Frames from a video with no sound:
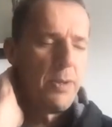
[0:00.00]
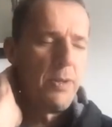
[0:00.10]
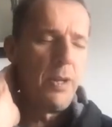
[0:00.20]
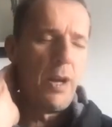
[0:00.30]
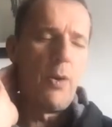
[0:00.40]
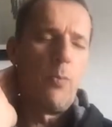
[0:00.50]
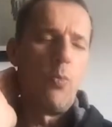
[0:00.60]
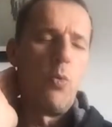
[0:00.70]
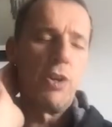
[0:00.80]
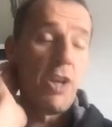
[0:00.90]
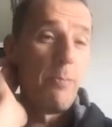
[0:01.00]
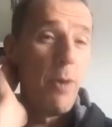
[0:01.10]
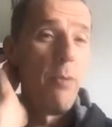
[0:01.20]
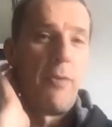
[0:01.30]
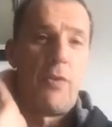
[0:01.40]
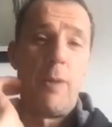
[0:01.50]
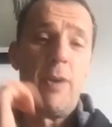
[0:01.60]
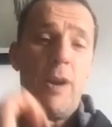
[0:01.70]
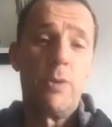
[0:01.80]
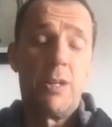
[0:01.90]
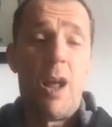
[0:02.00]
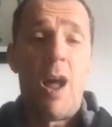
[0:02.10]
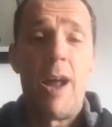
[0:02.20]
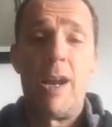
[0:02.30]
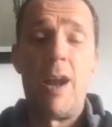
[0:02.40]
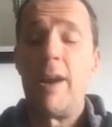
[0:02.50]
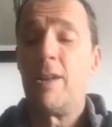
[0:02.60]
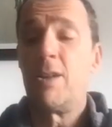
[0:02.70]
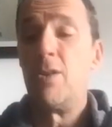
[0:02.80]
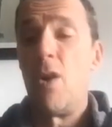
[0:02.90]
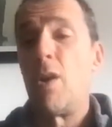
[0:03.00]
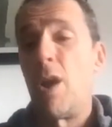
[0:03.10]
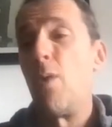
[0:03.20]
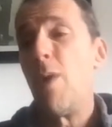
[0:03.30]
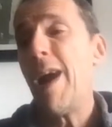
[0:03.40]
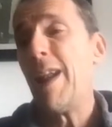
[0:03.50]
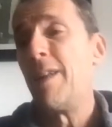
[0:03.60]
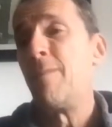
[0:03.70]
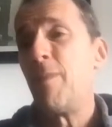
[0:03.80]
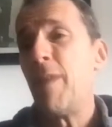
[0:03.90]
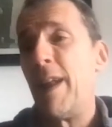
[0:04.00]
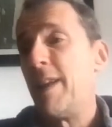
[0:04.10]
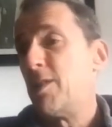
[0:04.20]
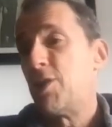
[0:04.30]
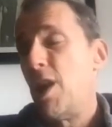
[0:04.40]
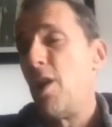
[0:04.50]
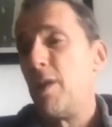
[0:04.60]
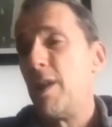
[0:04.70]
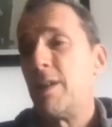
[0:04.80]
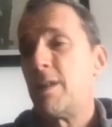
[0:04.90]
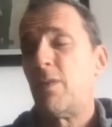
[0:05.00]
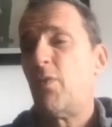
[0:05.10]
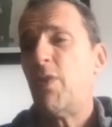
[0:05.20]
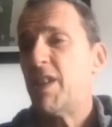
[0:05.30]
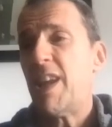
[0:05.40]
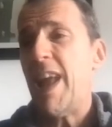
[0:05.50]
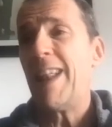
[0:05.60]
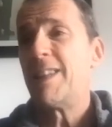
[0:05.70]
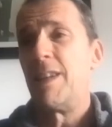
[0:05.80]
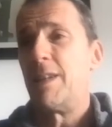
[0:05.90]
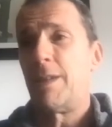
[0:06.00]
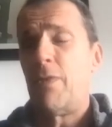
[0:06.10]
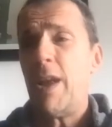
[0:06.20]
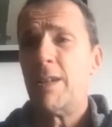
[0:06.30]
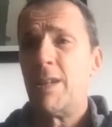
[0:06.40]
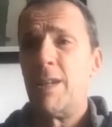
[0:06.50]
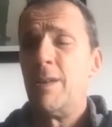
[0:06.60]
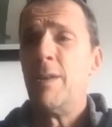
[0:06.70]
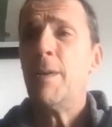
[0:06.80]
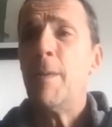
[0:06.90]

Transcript: you know a watershed moment for him and it was highly likely to not go well and and it showed in his physicality in his face and